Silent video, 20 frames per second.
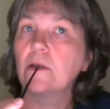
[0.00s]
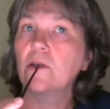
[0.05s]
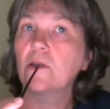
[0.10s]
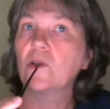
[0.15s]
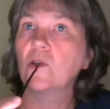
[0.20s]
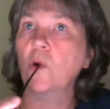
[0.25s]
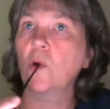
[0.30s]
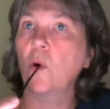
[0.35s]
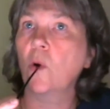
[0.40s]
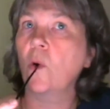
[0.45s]

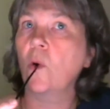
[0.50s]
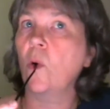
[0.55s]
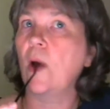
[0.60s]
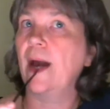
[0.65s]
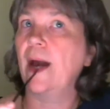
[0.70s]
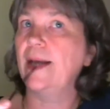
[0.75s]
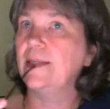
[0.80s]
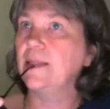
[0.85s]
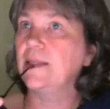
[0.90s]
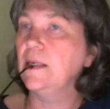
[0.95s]
So
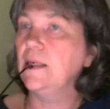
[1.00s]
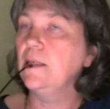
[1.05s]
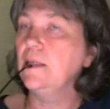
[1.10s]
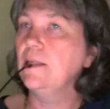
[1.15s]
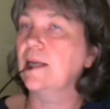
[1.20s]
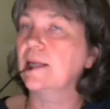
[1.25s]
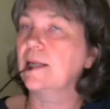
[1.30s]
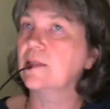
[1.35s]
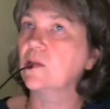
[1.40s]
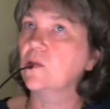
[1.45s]
I
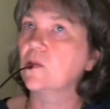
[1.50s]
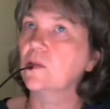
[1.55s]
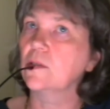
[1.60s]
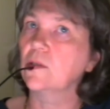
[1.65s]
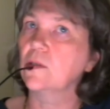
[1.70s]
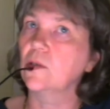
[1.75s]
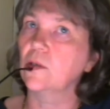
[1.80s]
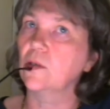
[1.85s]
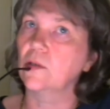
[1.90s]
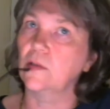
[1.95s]
think that
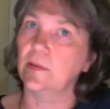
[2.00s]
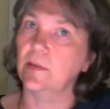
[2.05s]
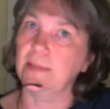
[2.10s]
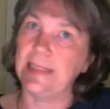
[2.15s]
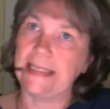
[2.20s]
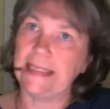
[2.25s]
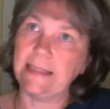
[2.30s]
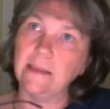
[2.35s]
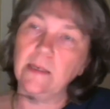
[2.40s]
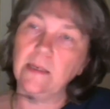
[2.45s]
the
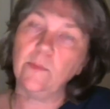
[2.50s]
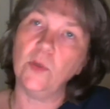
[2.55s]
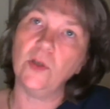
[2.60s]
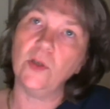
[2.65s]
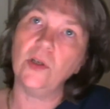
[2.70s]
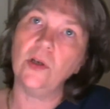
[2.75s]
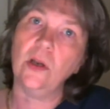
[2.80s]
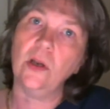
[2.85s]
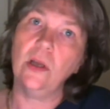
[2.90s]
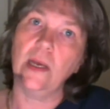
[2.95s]
data
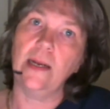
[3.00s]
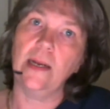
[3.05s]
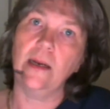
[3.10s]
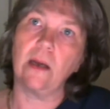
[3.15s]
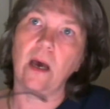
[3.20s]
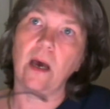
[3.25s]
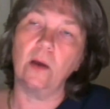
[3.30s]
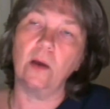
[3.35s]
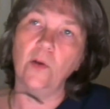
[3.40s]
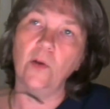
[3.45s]
model
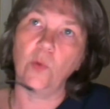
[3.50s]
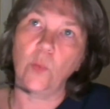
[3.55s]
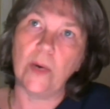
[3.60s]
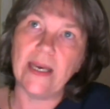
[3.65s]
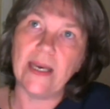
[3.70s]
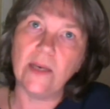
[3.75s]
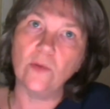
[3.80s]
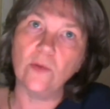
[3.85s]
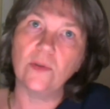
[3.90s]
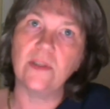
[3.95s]
and the
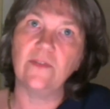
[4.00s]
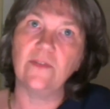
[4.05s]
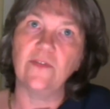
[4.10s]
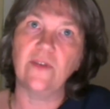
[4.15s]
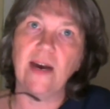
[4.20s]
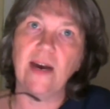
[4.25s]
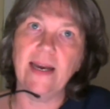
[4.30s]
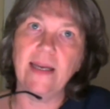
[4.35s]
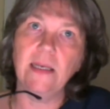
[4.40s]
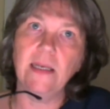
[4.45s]
way you
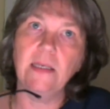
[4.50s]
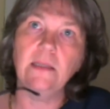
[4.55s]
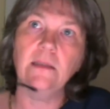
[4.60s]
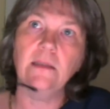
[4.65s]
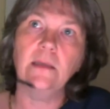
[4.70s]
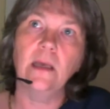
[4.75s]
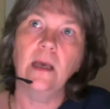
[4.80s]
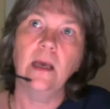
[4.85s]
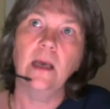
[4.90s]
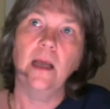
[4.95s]
define it,